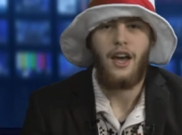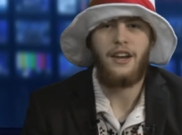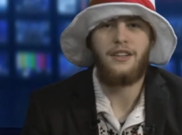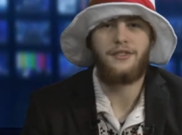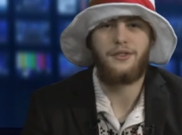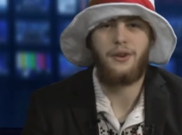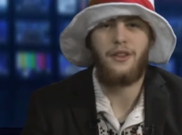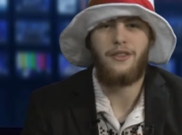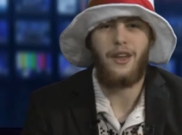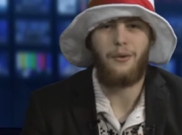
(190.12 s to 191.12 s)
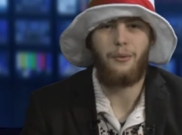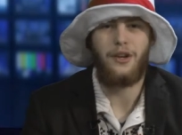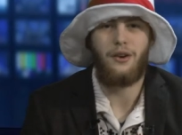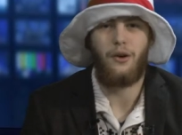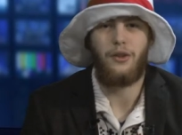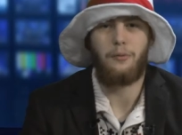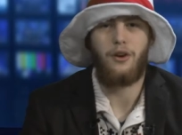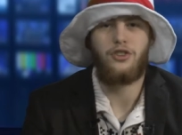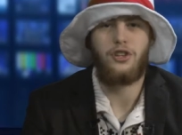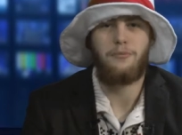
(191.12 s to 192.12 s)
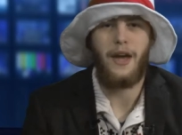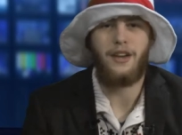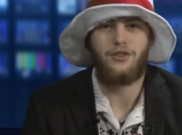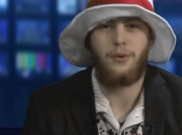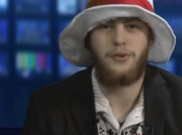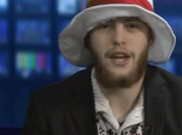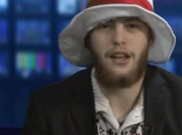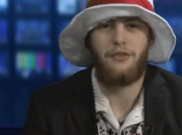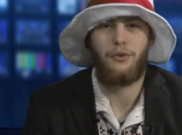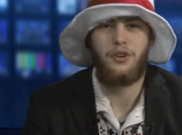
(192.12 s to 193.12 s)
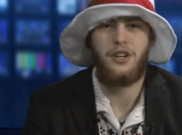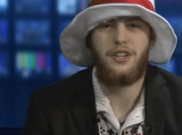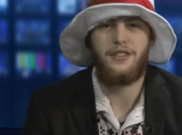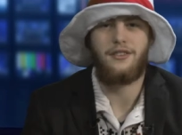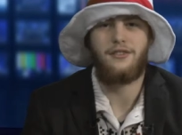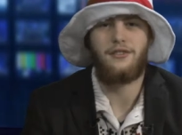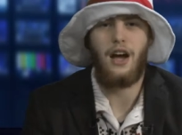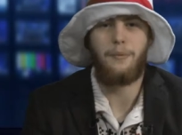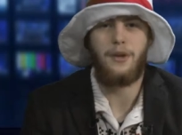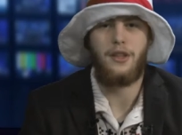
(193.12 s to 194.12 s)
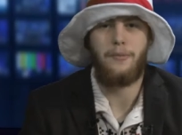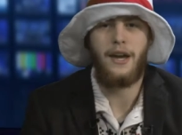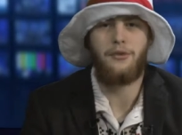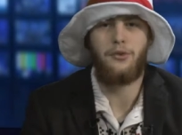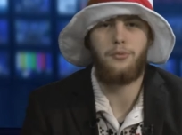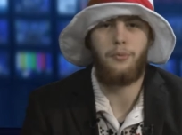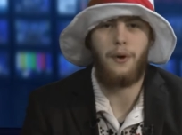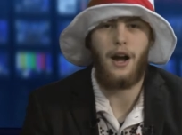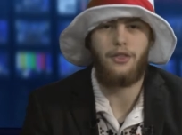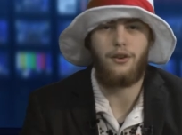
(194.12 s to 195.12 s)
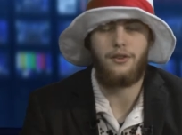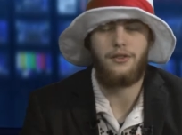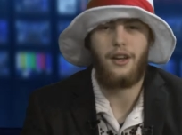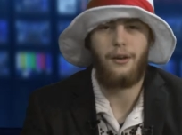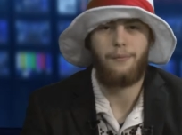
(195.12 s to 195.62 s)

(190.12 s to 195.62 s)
Any student that went on the marching band trip to California needs to stop in the band room by Thursday.